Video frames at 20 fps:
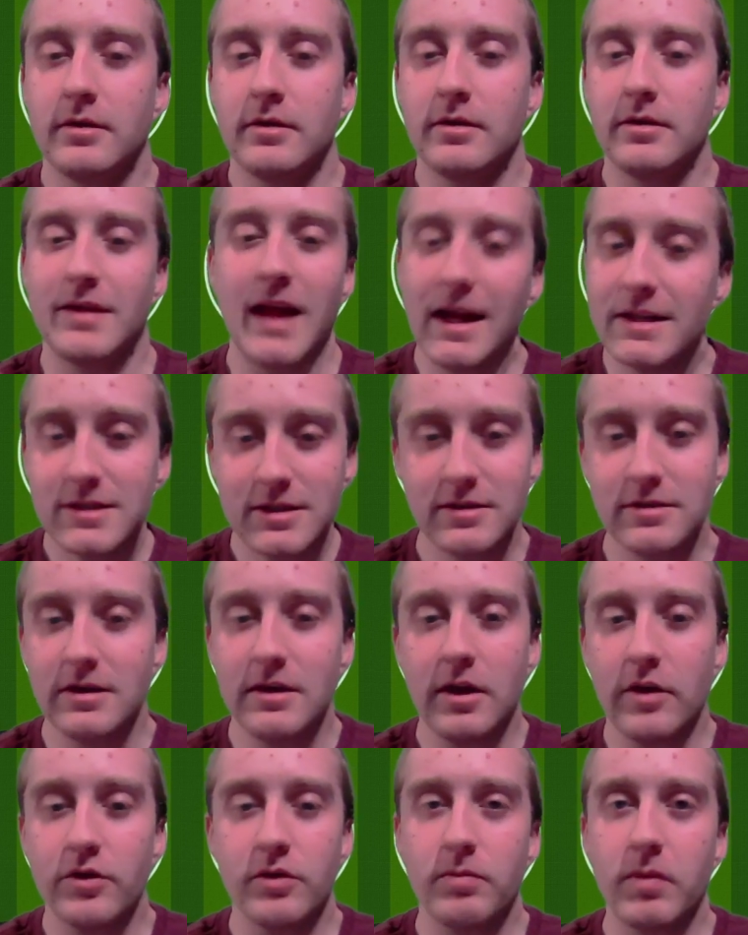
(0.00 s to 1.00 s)
That's
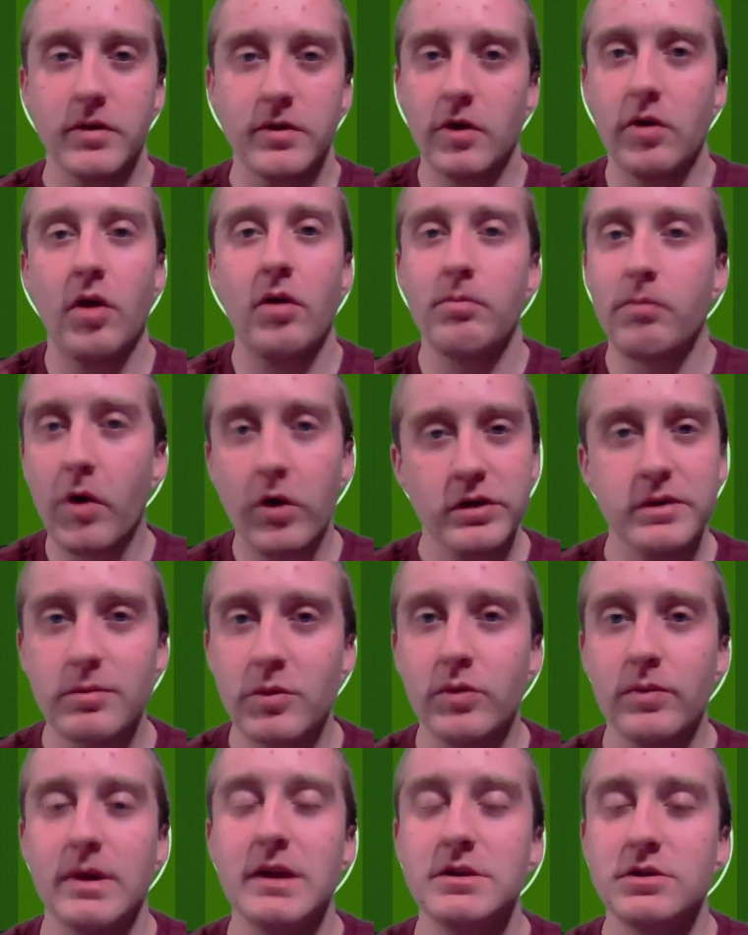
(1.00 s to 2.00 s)
the other. There are
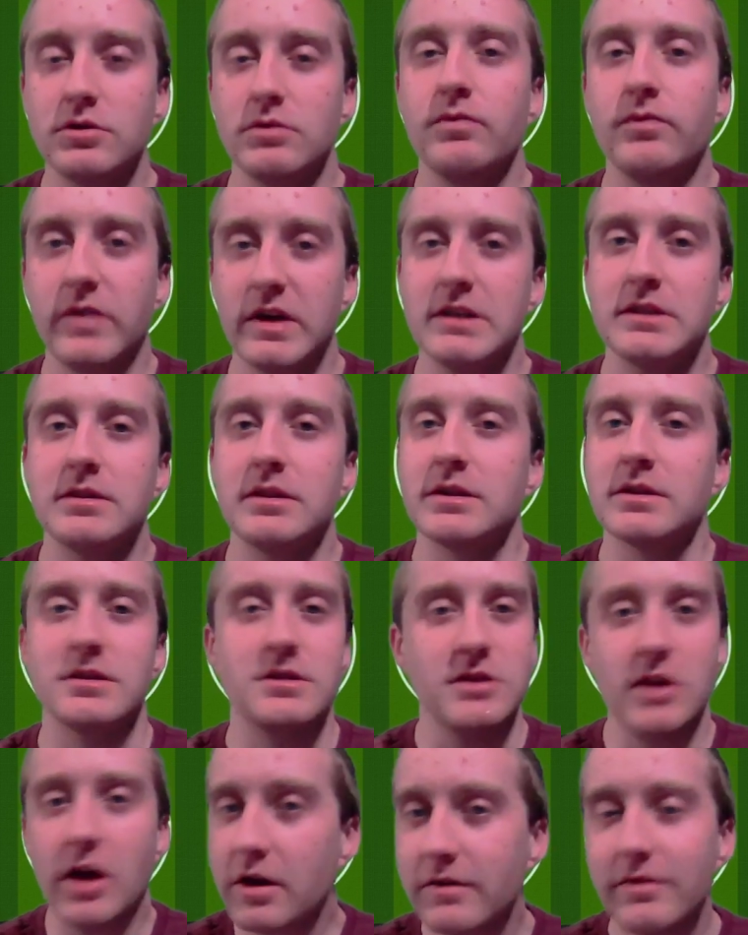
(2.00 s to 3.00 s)
multiple ways to fix this.
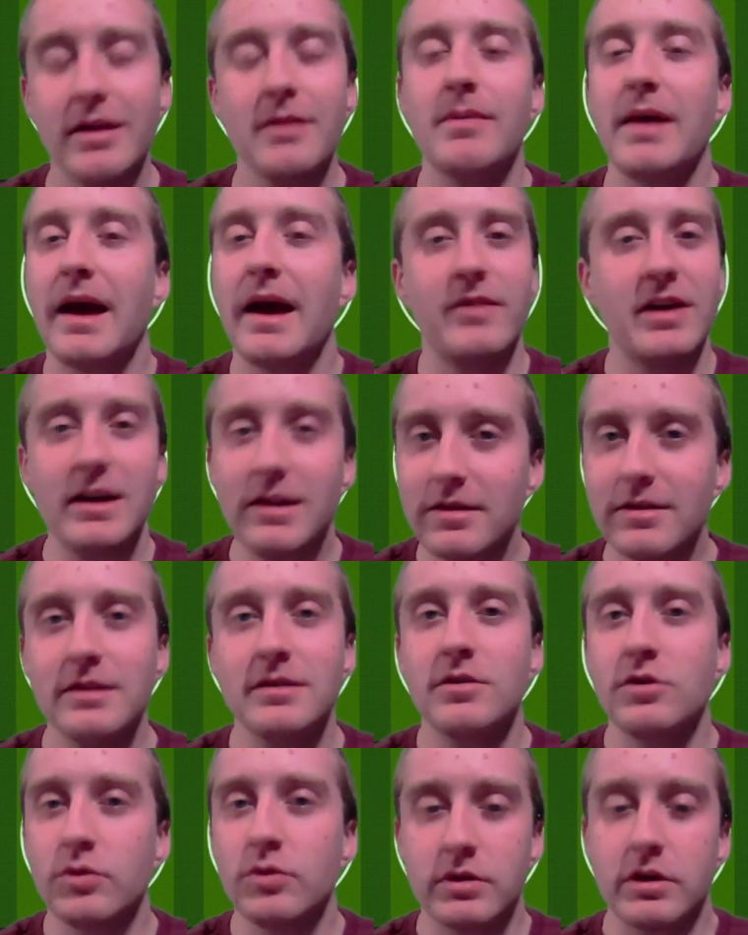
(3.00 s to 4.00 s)
None of them have anything
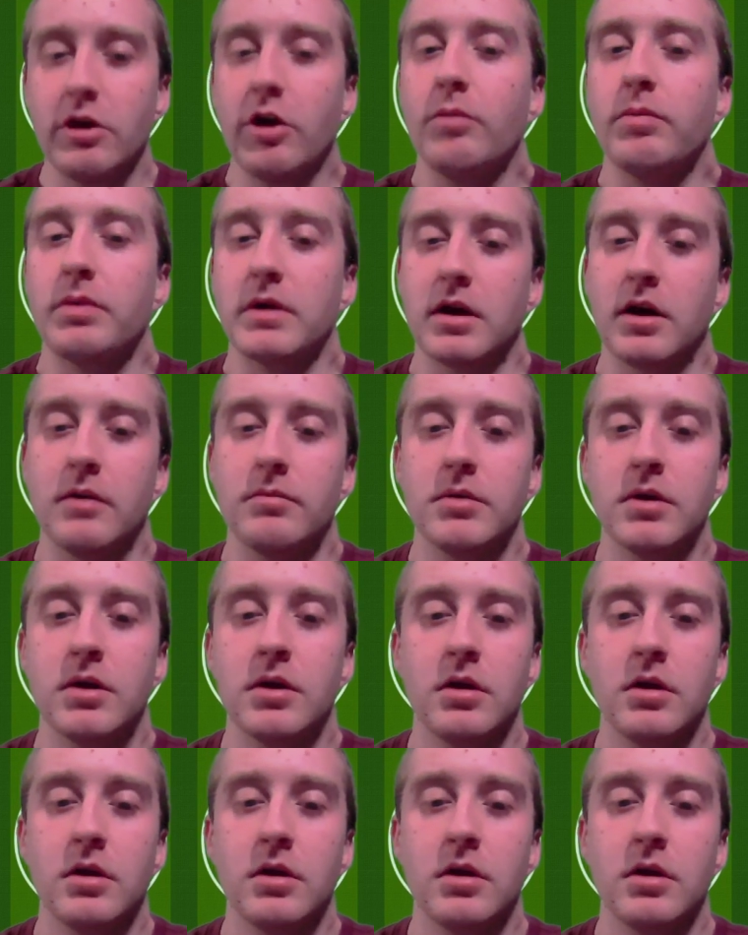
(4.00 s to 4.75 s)
to do with the Open Cup.